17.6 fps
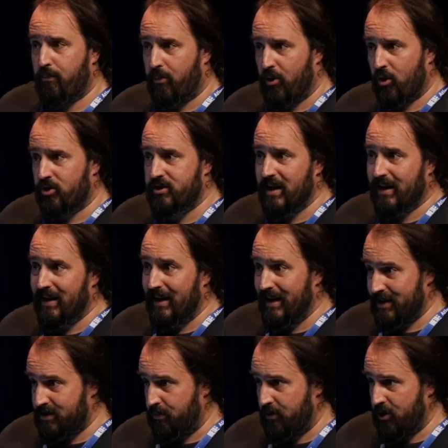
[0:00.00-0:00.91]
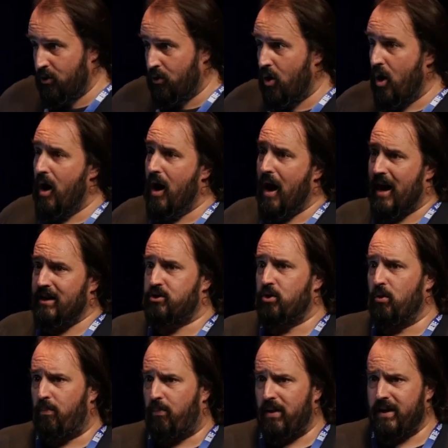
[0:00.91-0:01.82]
project list view as
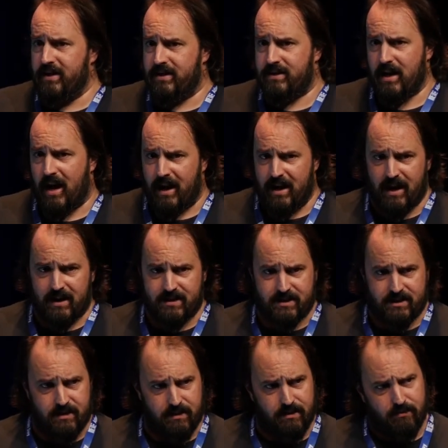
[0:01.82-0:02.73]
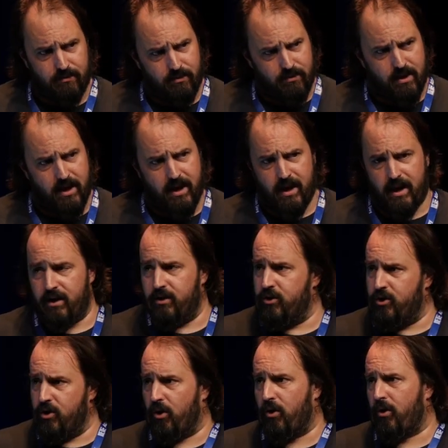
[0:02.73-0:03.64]
you please, and as
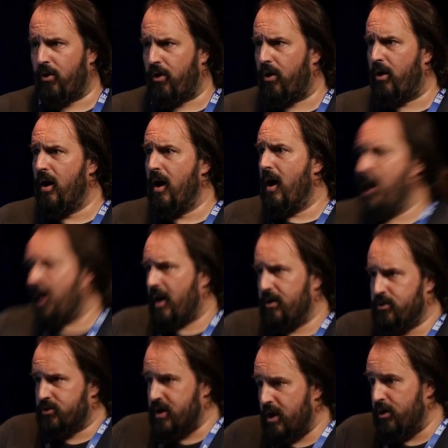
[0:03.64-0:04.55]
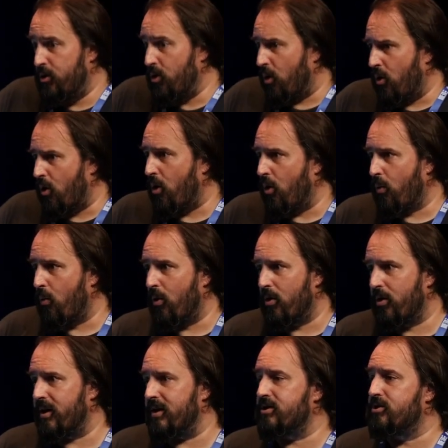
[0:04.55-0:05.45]
your
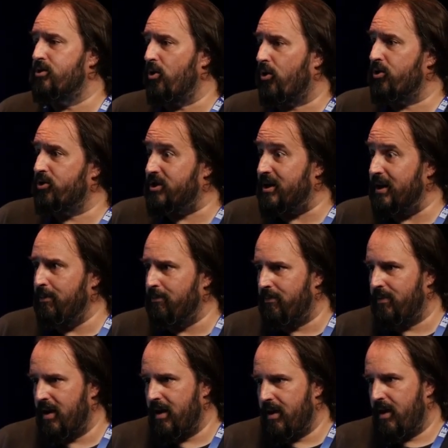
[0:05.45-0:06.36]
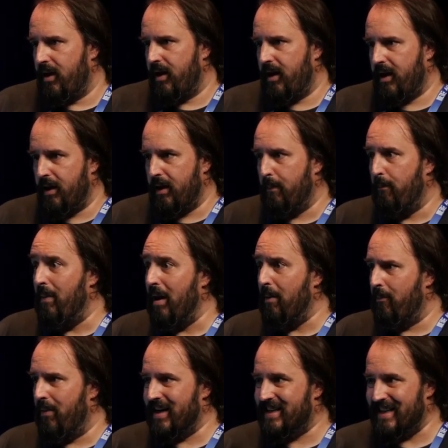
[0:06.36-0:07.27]
co-workers, your team
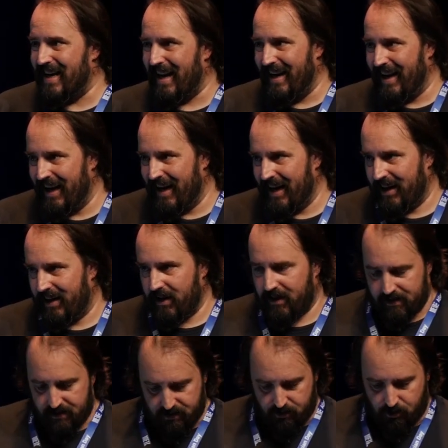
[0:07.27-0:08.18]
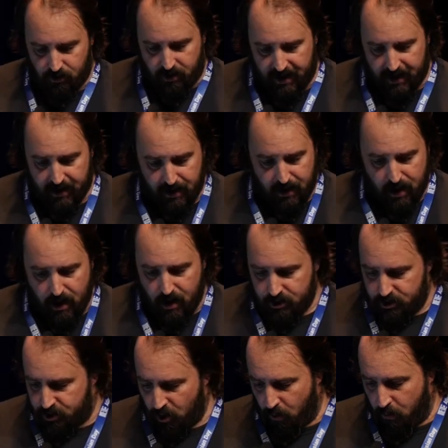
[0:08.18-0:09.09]
members need, okay?
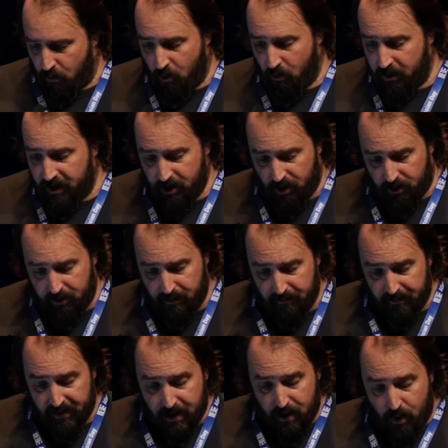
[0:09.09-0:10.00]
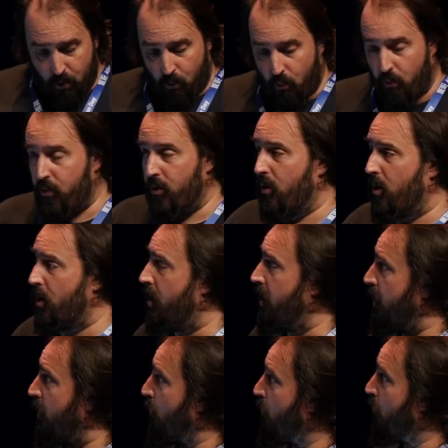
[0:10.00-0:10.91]
So moving on,
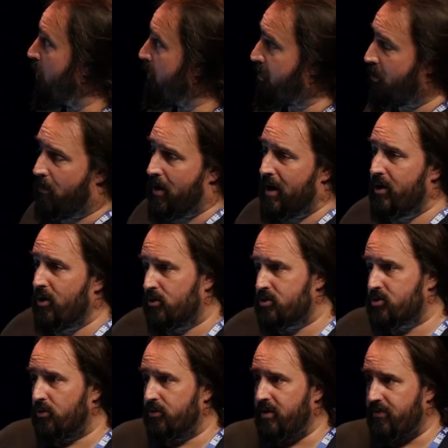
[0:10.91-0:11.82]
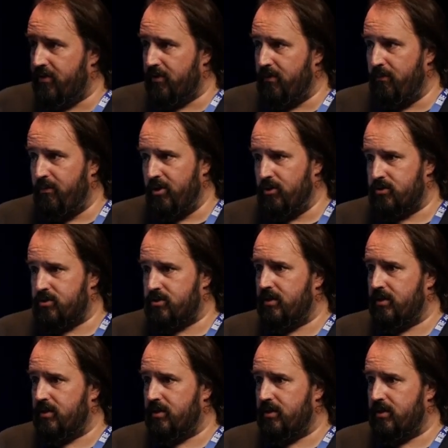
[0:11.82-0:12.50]
we provide also different views.